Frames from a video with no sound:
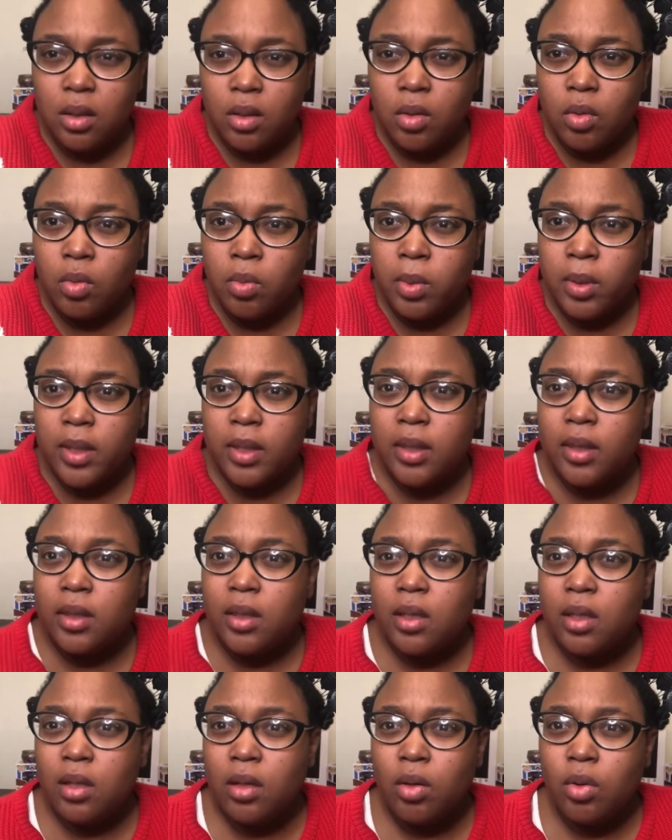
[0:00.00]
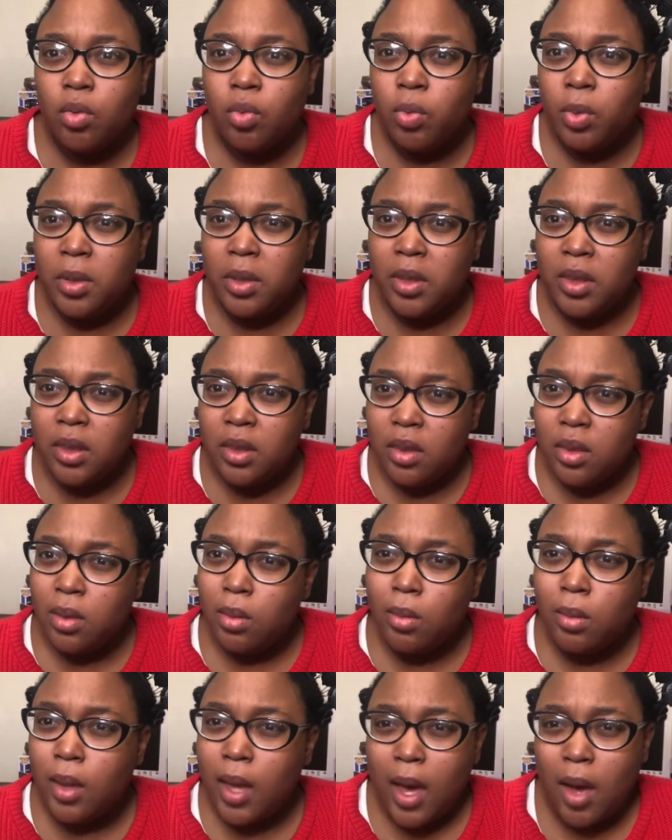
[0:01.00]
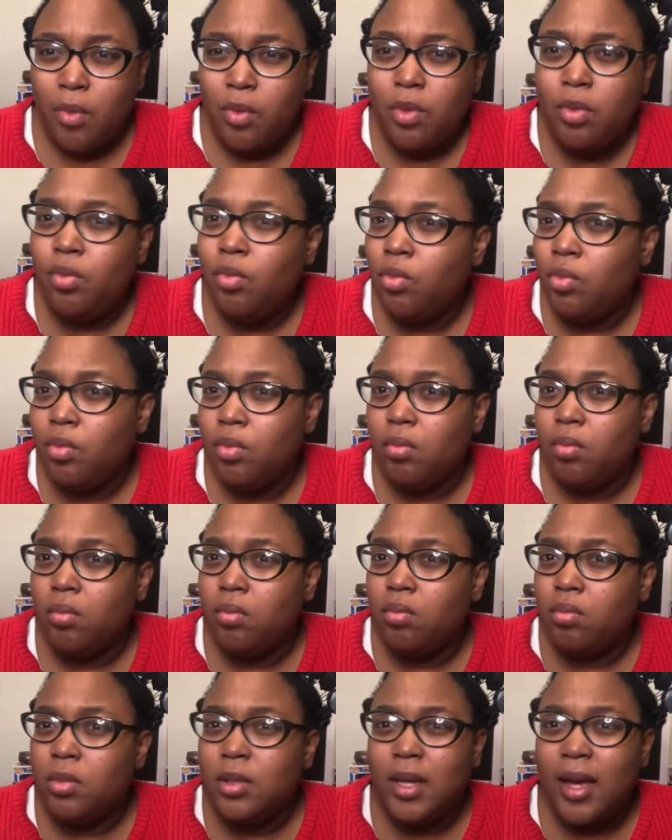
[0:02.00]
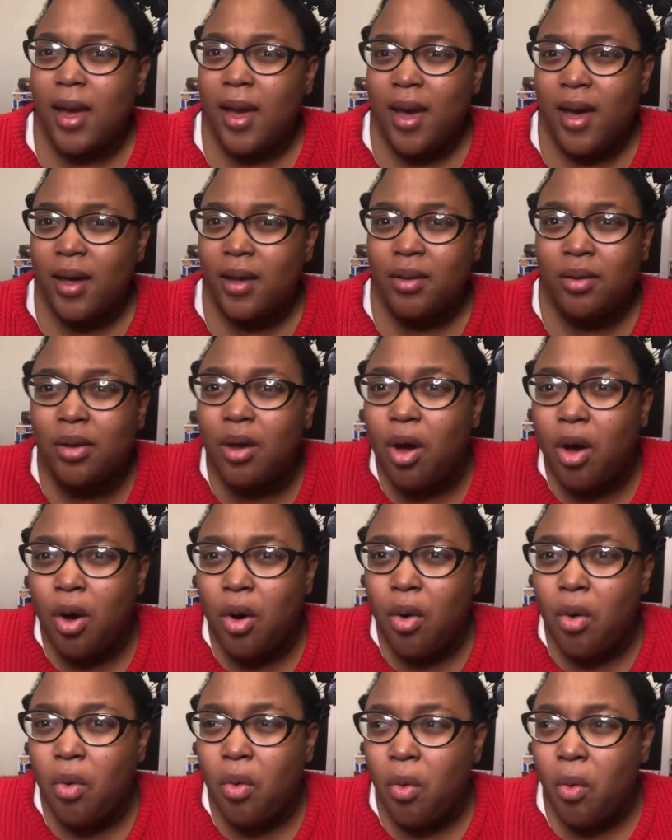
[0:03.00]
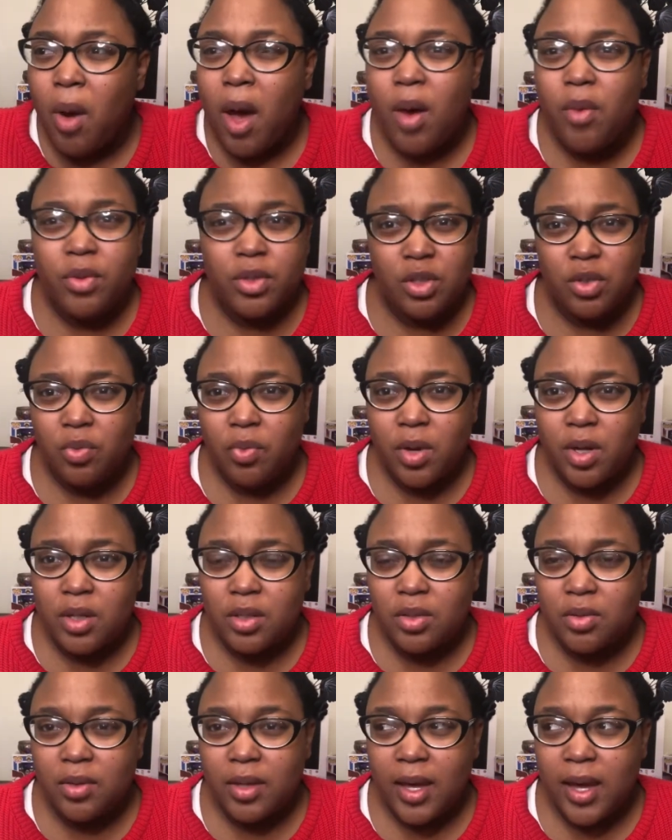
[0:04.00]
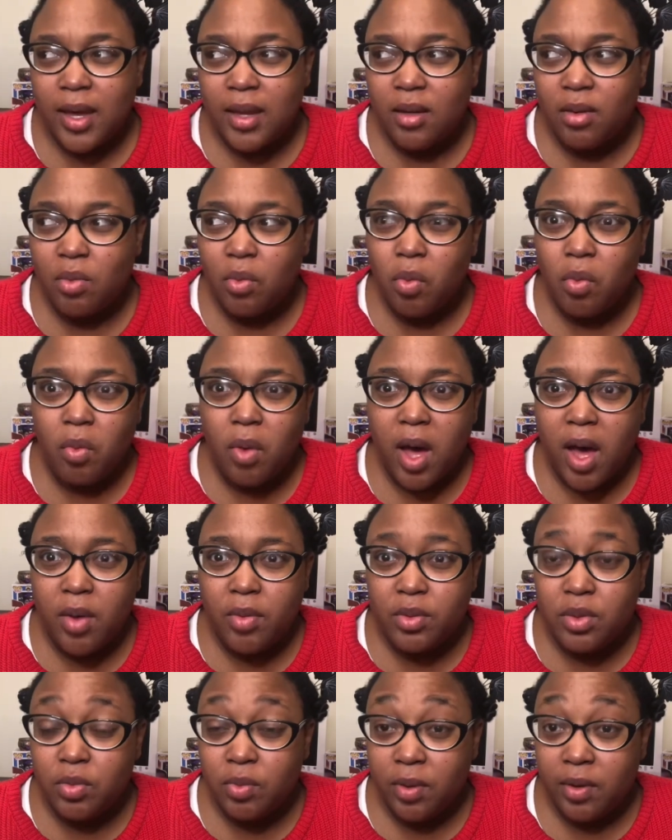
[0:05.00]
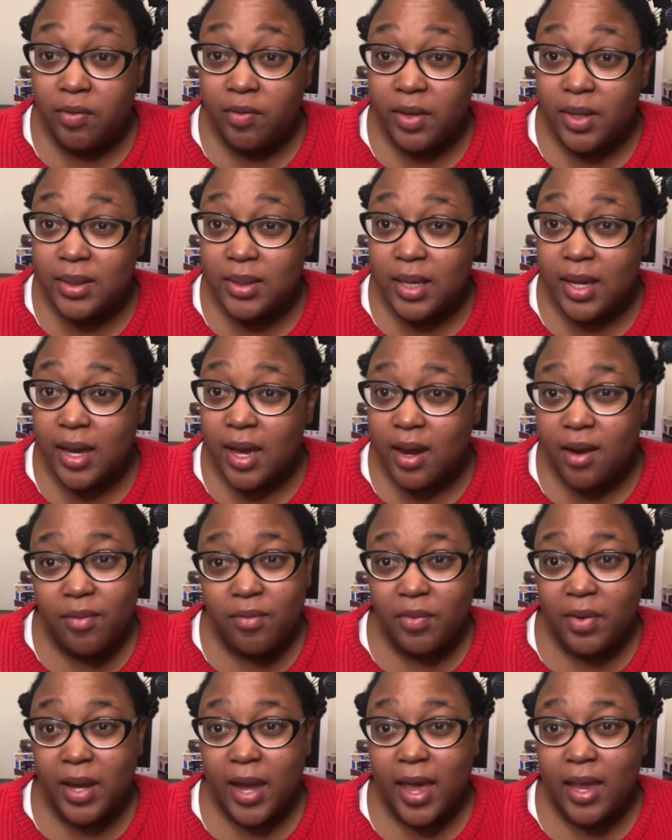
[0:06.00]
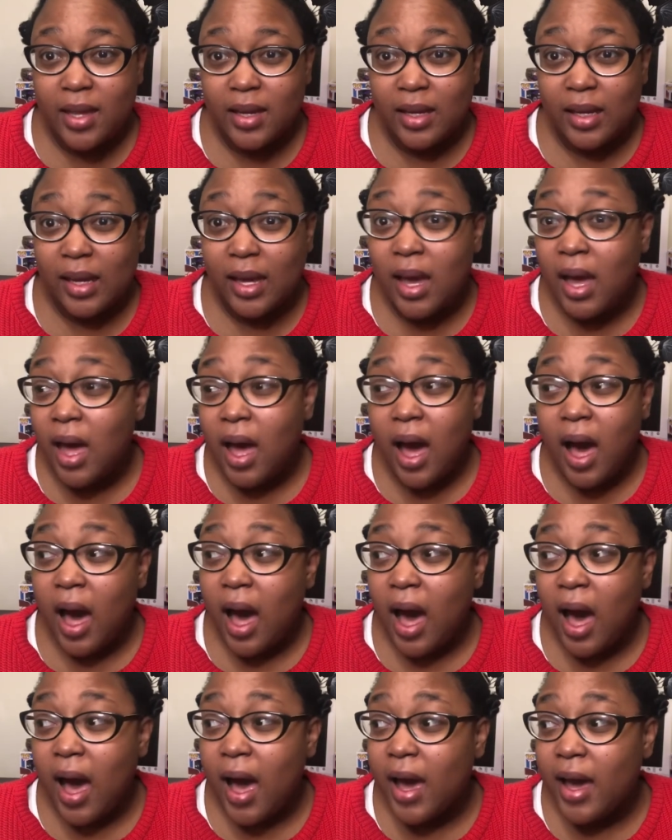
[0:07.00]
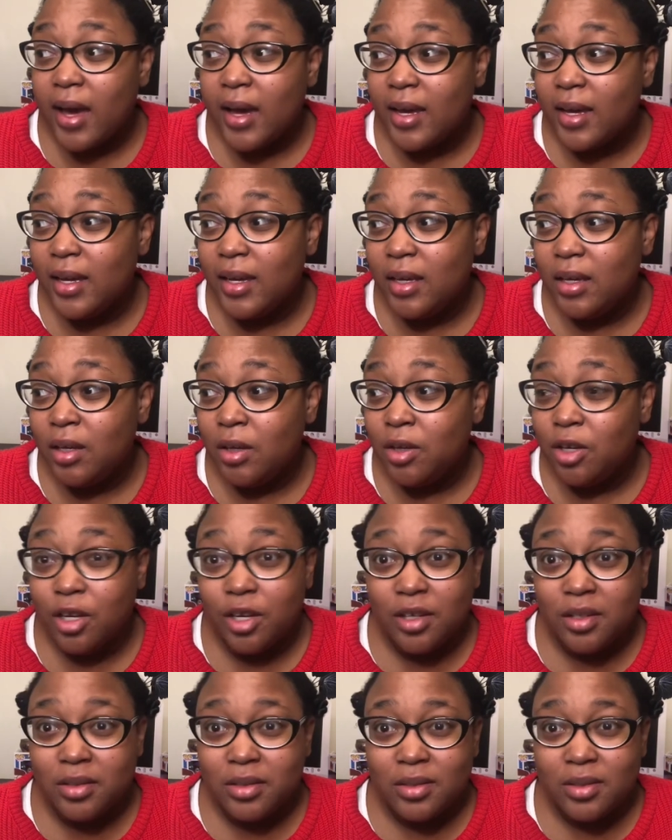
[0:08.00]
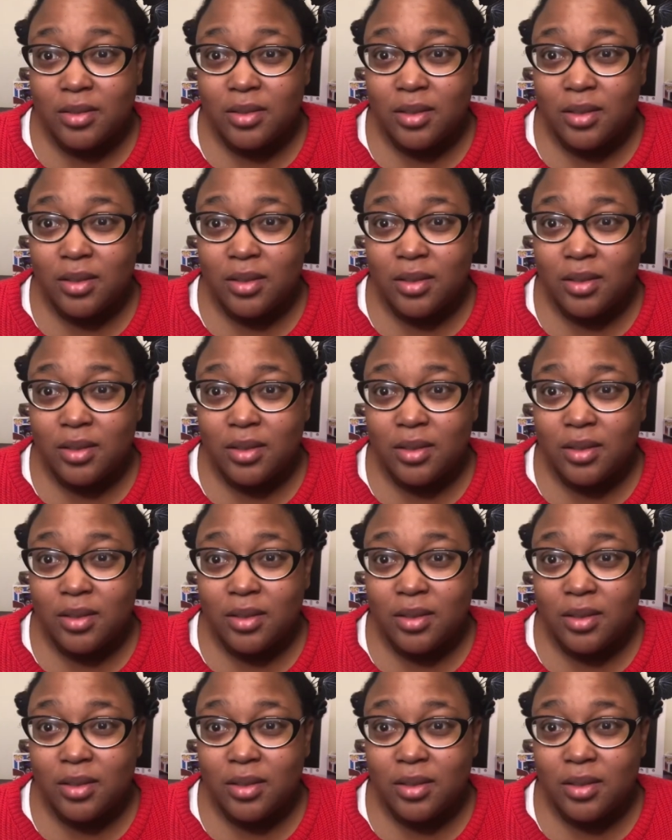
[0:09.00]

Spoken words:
with I wouldn't. Yeah, no, why would you want to do that? Why would you want to face that kind of reality? I couldn't.